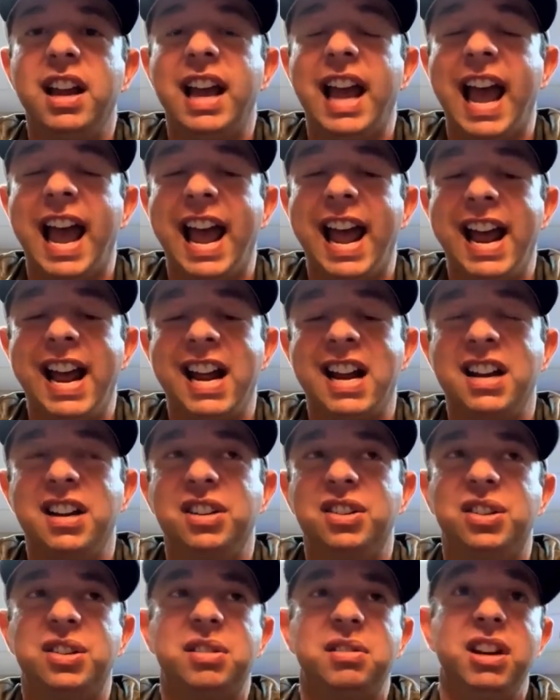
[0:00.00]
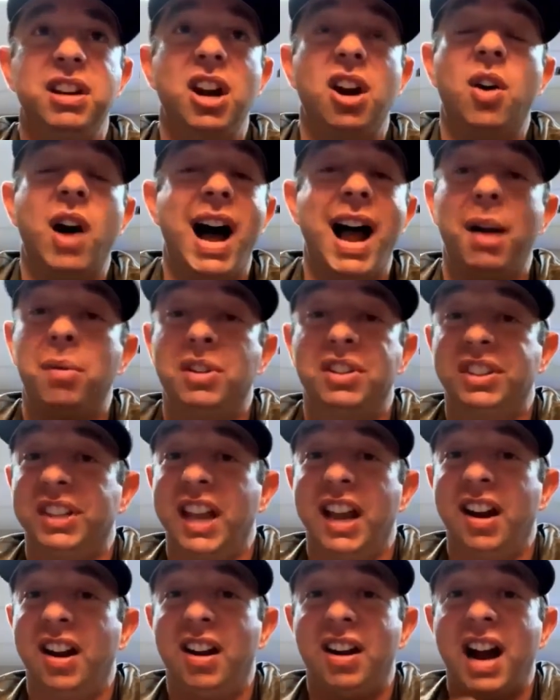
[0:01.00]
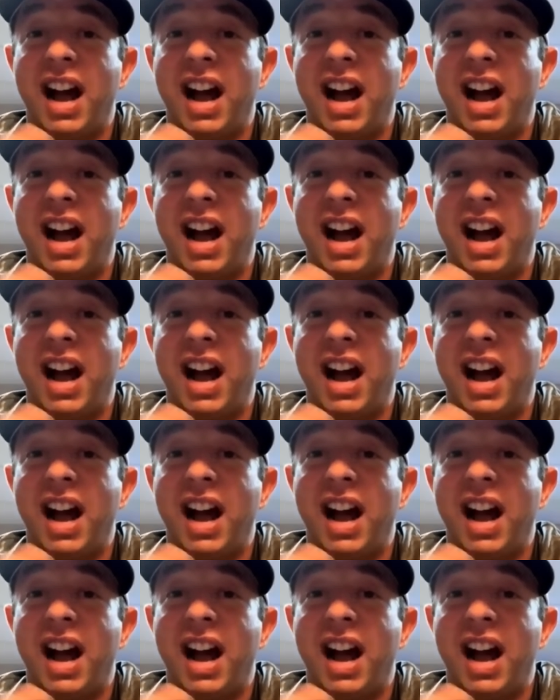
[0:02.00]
and I was scared,